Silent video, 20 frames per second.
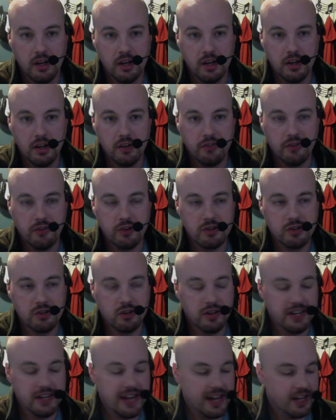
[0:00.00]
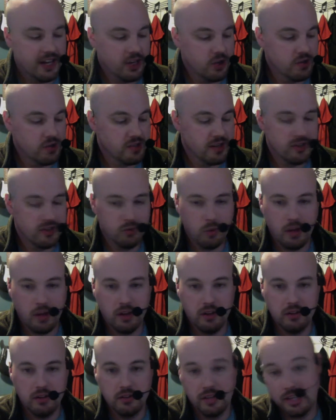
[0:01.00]
first learning how to use it as
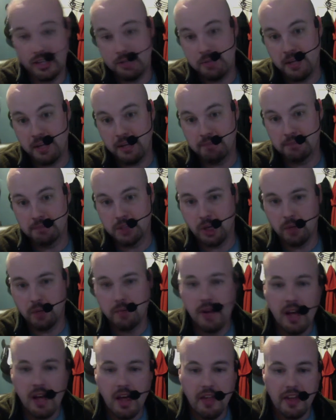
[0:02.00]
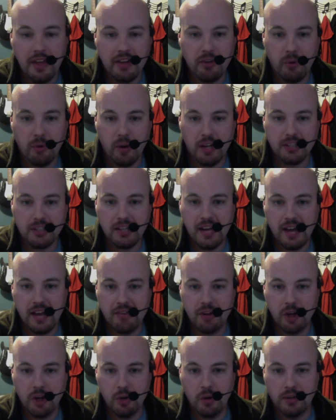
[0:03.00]
well, like me. So thanks for watching. Have
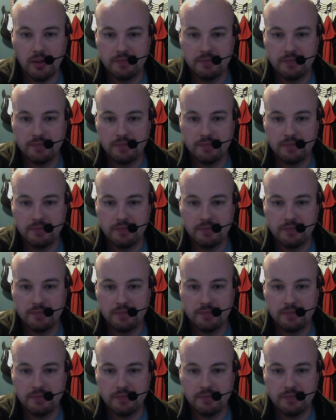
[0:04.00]
a good one.